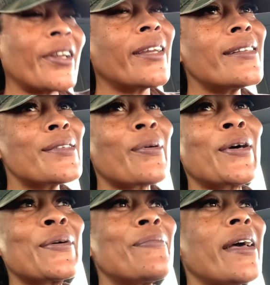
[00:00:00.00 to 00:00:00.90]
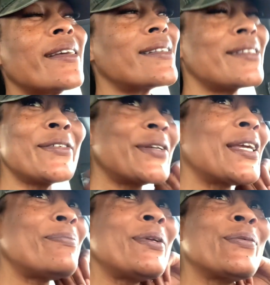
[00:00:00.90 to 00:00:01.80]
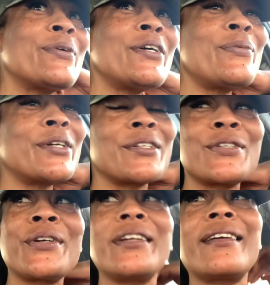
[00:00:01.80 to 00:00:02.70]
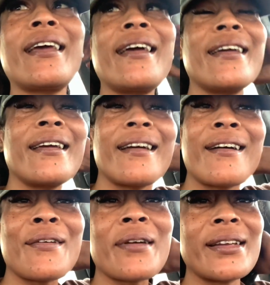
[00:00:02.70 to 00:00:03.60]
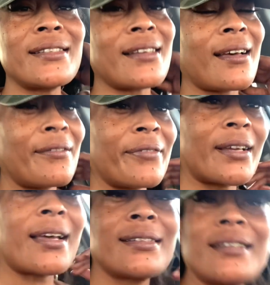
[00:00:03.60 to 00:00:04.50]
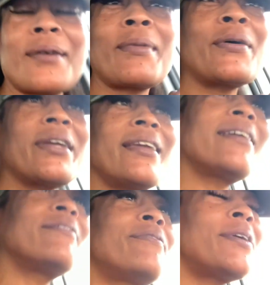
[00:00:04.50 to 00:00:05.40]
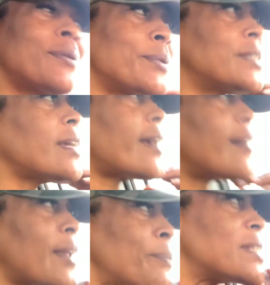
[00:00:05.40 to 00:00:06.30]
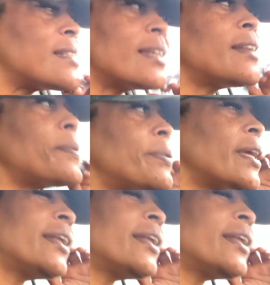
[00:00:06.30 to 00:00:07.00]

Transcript: friends, welcome back to Keeping It Real with Katrina K. Alright, y'all, I forgot to come on here and fuck with y'all. I'm sitting up here